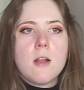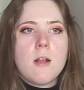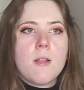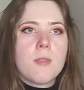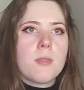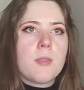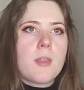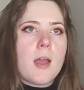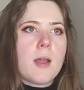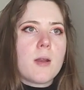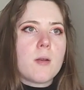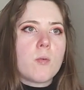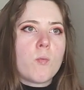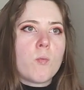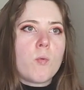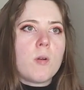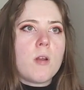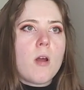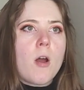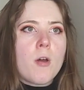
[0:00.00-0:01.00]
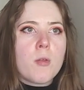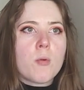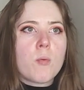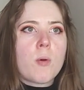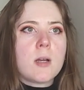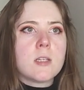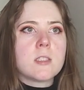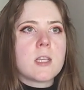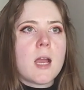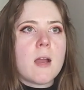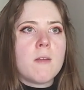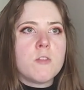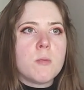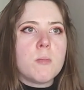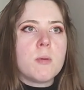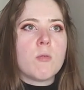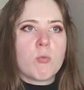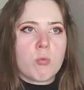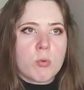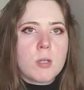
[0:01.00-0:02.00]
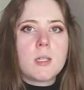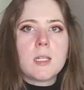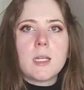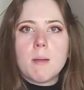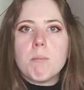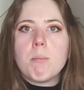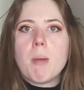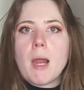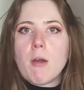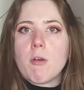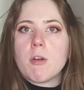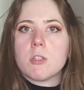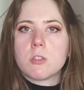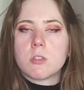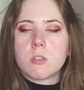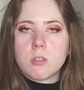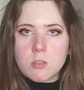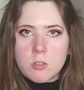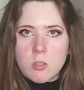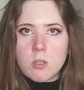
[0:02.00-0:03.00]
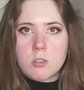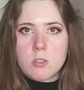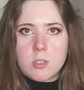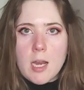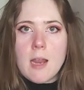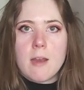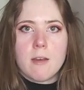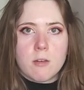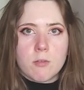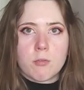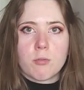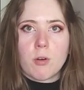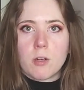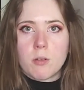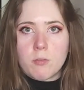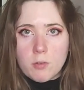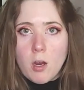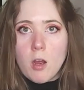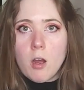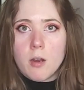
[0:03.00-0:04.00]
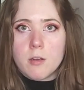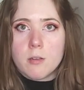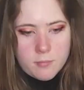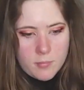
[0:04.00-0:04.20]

that would otherwise have you be really embarrassed to stand in front of God.